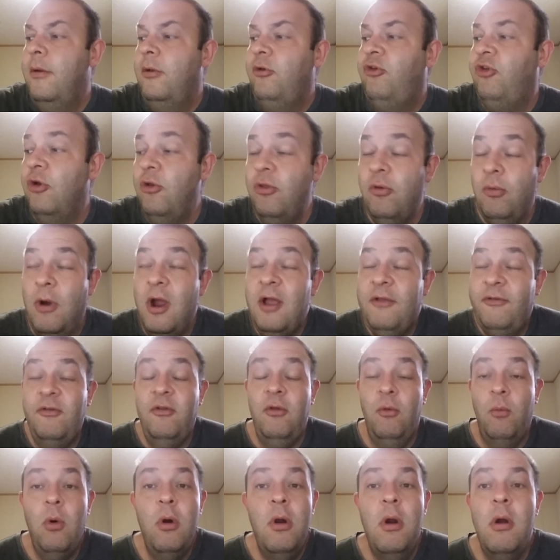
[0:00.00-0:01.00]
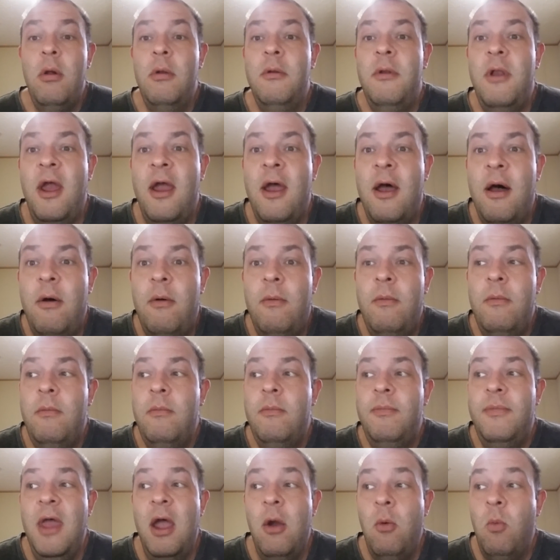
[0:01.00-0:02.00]
to the rest of the world now
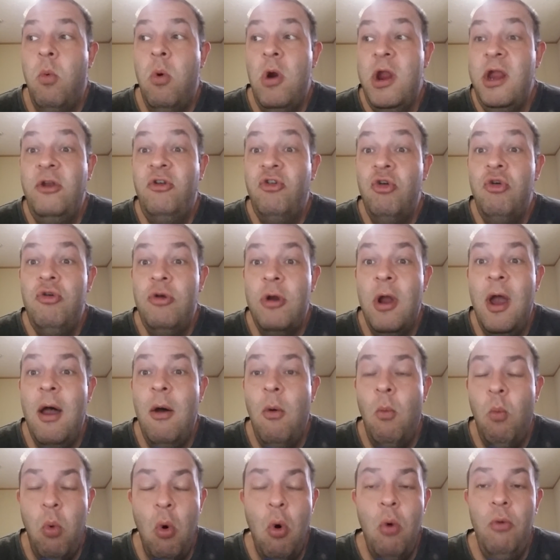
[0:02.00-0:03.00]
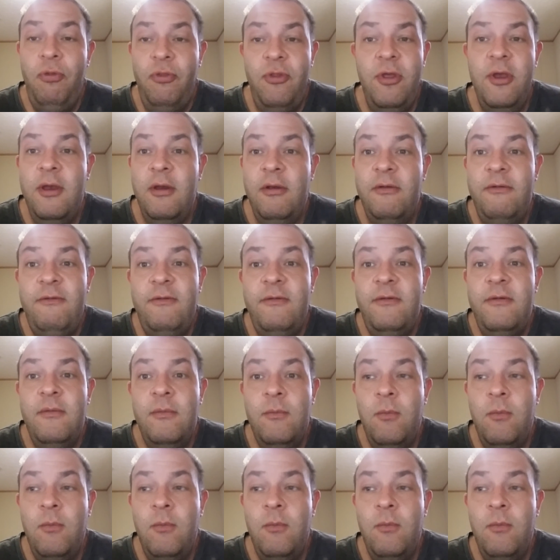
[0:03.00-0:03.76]
that we do not want this.